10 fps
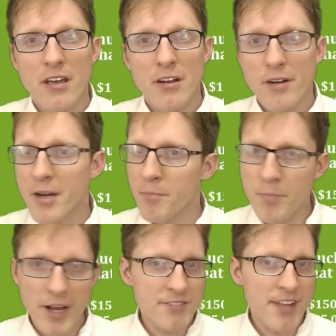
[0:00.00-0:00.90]
Right? It
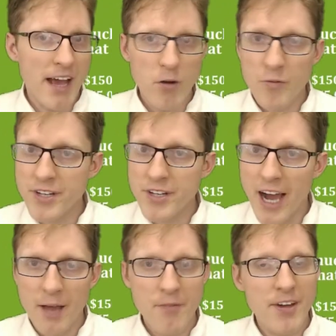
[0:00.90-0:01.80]
breaks down over
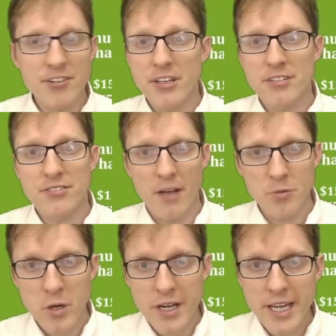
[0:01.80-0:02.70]
time. Eventually it stops
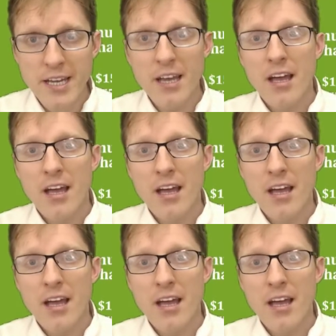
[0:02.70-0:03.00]
working.